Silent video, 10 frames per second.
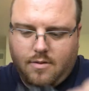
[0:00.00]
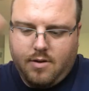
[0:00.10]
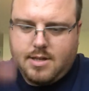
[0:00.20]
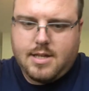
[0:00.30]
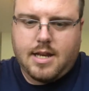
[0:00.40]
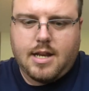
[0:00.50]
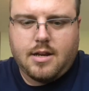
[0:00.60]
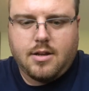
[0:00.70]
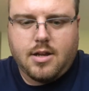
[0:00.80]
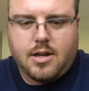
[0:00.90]
grease stayed
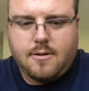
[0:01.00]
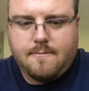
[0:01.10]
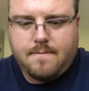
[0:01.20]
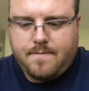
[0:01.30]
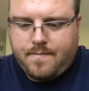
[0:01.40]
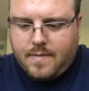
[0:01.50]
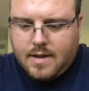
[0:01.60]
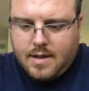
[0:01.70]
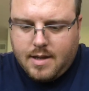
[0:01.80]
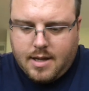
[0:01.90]
in, good.
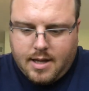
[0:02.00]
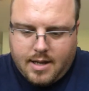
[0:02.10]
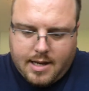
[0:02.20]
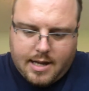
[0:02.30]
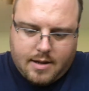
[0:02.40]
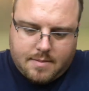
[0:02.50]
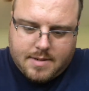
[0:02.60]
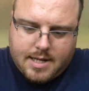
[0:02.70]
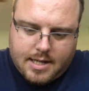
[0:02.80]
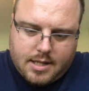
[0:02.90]
Now I'm
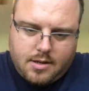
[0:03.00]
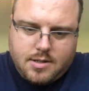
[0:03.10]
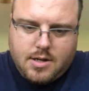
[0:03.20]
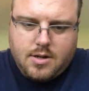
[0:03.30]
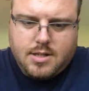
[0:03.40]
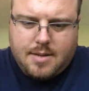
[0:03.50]
going to take the little screws.